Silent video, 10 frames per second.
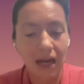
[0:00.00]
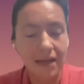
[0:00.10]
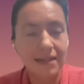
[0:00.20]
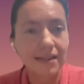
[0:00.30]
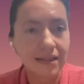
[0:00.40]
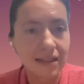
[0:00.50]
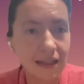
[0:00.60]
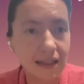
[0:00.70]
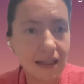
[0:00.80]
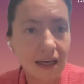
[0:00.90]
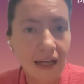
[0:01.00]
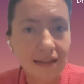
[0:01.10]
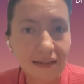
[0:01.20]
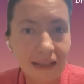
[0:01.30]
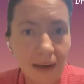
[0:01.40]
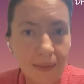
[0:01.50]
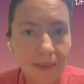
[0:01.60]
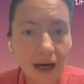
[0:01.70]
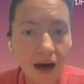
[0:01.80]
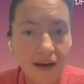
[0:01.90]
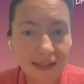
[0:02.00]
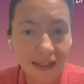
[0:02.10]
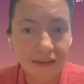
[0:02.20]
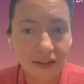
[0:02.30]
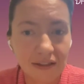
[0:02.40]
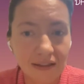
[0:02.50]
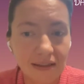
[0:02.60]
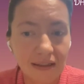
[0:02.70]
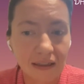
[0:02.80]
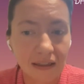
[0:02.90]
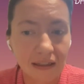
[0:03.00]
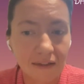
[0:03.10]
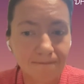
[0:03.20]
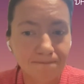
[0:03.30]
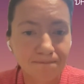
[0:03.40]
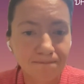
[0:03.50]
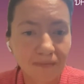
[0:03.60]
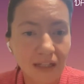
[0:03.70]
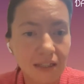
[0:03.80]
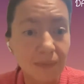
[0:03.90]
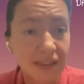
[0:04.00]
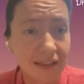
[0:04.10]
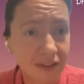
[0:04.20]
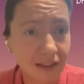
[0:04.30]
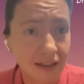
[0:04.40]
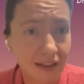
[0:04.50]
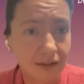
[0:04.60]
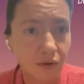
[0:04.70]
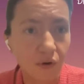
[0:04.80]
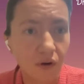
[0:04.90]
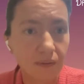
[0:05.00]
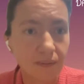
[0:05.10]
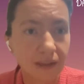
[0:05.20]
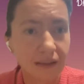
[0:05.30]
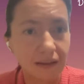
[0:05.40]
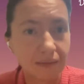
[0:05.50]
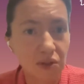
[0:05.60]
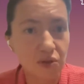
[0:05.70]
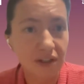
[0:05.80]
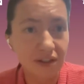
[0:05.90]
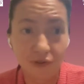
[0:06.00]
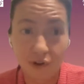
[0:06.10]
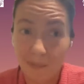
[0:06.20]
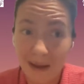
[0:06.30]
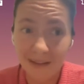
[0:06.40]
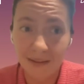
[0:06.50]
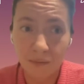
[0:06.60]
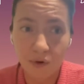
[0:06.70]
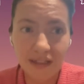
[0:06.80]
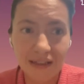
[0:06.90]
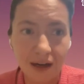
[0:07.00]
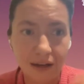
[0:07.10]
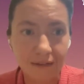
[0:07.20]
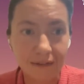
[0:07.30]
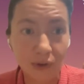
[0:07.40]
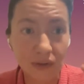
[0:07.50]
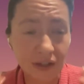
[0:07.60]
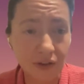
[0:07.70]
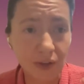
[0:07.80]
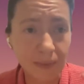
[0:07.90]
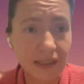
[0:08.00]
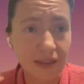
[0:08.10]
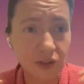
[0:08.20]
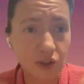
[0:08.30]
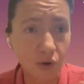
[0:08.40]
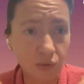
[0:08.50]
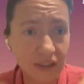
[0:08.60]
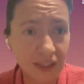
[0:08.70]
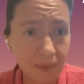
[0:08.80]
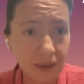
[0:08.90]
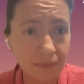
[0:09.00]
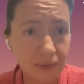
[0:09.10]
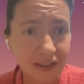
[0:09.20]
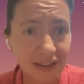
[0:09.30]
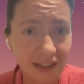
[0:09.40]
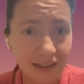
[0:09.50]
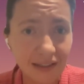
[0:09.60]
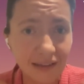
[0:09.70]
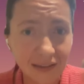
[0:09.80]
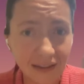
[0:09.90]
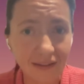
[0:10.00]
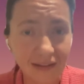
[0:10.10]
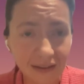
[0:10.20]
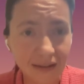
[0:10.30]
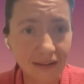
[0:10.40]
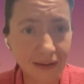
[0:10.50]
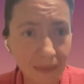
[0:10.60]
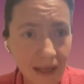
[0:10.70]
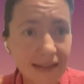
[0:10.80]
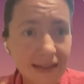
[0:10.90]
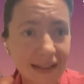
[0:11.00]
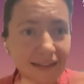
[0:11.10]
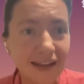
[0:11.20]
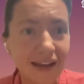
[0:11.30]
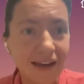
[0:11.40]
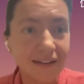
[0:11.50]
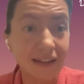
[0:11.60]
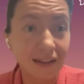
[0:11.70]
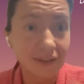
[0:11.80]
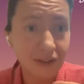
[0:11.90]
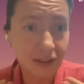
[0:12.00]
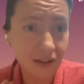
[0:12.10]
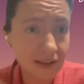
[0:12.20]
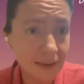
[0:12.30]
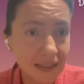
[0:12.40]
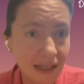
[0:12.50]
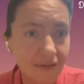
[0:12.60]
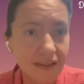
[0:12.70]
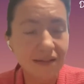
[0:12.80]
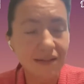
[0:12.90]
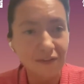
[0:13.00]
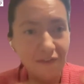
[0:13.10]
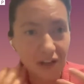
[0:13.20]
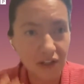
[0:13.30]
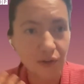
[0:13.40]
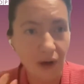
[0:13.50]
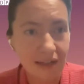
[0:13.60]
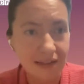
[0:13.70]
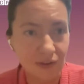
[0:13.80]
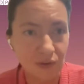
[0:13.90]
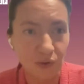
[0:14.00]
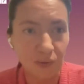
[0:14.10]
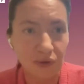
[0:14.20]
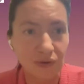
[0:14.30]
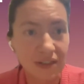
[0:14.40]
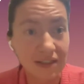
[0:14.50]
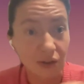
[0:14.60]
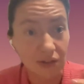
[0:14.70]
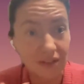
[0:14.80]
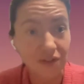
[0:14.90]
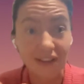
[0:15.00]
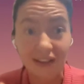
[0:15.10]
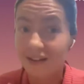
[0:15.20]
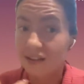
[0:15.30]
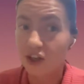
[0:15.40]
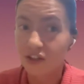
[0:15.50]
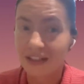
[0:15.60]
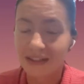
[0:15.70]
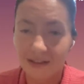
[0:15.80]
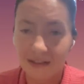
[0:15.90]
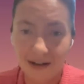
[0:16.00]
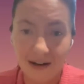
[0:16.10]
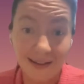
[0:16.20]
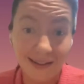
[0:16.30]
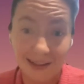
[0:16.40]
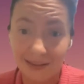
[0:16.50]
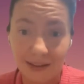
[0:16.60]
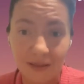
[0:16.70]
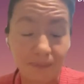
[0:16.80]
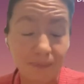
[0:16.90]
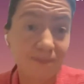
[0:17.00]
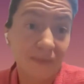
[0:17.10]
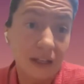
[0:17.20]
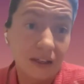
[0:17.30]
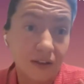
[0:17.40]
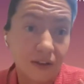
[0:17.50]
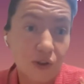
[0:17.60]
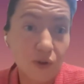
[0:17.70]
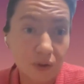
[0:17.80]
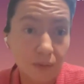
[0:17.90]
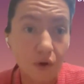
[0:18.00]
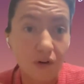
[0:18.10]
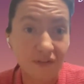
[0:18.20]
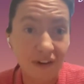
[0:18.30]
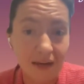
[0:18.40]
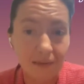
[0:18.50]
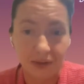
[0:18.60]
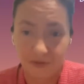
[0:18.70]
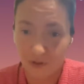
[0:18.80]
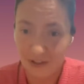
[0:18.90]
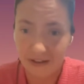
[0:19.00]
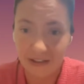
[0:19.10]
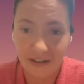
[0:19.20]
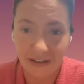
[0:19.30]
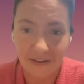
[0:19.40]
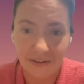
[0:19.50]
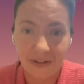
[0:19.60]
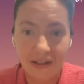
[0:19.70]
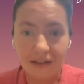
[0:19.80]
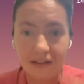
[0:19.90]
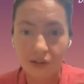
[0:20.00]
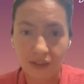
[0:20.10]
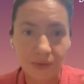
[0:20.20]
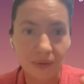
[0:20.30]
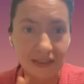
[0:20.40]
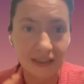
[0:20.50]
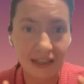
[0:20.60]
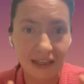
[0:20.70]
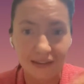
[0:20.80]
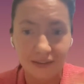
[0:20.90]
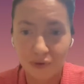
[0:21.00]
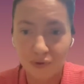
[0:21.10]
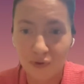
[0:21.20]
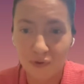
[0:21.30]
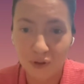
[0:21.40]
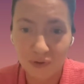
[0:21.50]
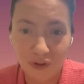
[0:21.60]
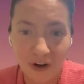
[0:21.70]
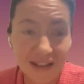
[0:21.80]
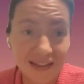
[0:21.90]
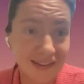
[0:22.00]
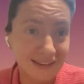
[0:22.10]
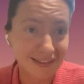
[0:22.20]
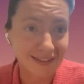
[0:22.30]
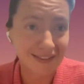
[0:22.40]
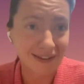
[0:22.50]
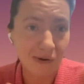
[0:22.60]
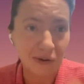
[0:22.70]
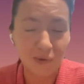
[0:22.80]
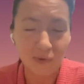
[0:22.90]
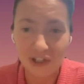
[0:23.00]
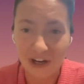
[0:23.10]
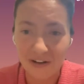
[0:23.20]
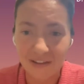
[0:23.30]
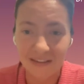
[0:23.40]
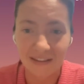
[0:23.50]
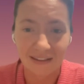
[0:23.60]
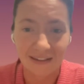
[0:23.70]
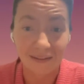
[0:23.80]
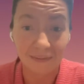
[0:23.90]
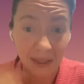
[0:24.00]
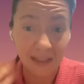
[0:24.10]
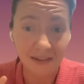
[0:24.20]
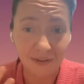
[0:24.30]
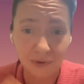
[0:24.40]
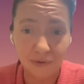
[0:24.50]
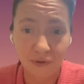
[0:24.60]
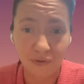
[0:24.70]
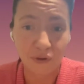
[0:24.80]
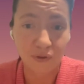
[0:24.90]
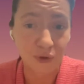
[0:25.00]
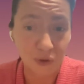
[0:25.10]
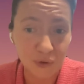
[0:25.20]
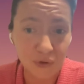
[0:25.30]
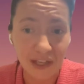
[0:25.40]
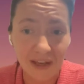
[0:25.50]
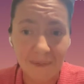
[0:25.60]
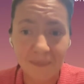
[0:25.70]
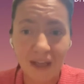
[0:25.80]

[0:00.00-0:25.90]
ICT and STEM are sectors specifically or in majority for men and boys, those stereotypes are so deep impregnated in the mindset that even girls themselves fear to access those opportunities, considering that it's not necessarily a sector suitable or viable for their career. So this was, again, food for thought for us, and I want to share it and make it a food for thought for you today.